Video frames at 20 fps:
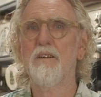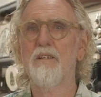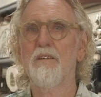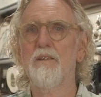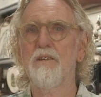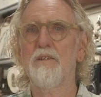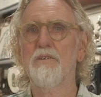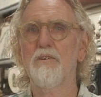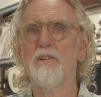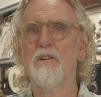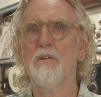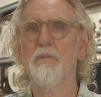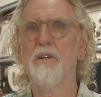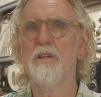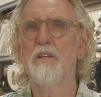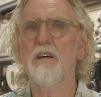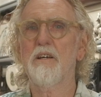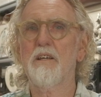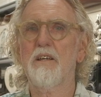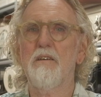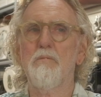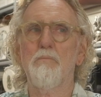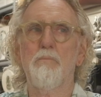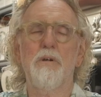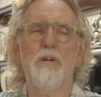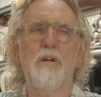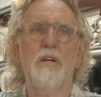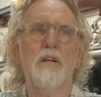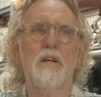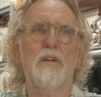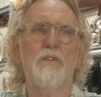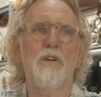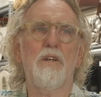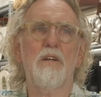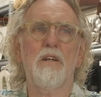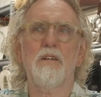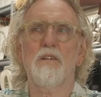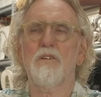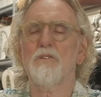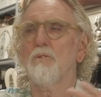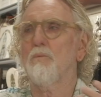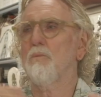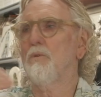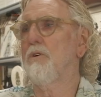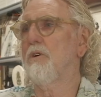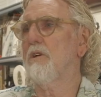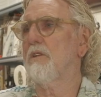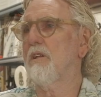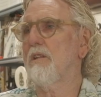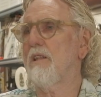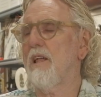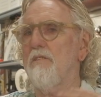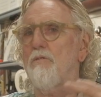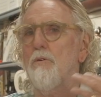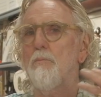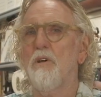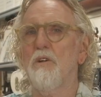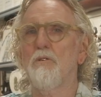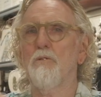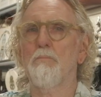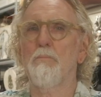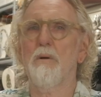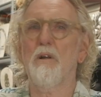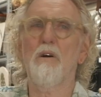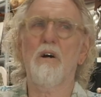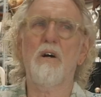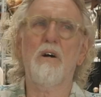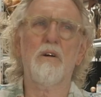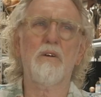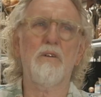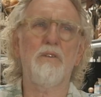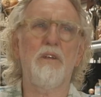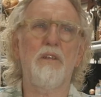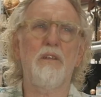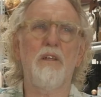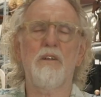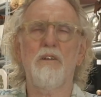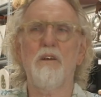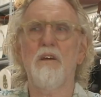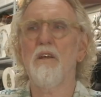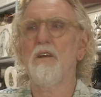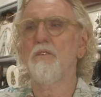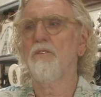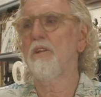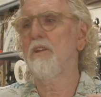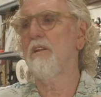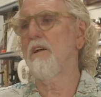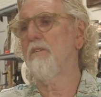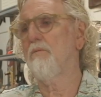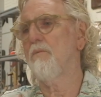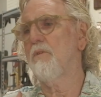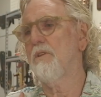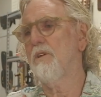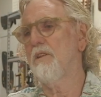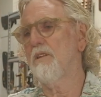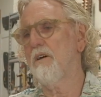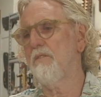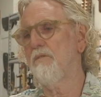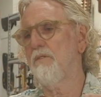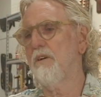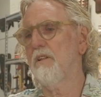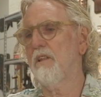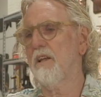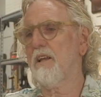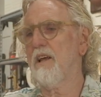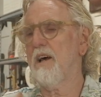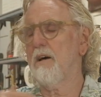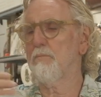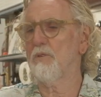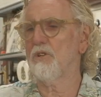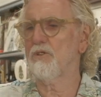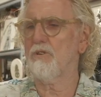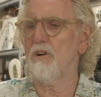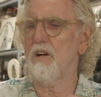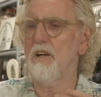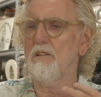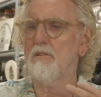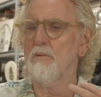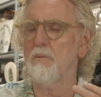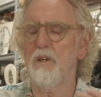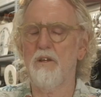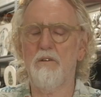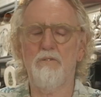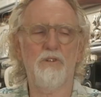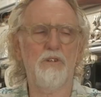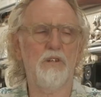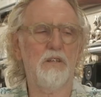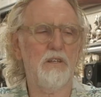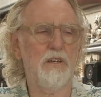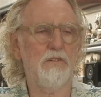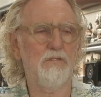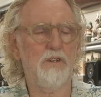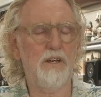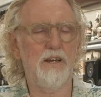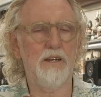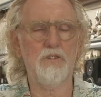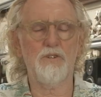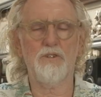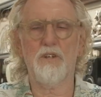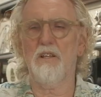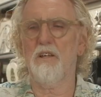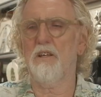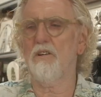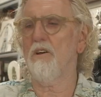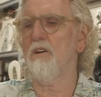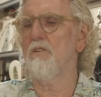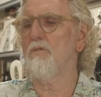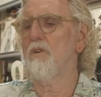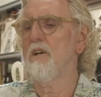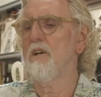You know what I mean? They get big and then it doesn't work, then they have a mental block, and then they feel they can't betray everything they've done, so they don't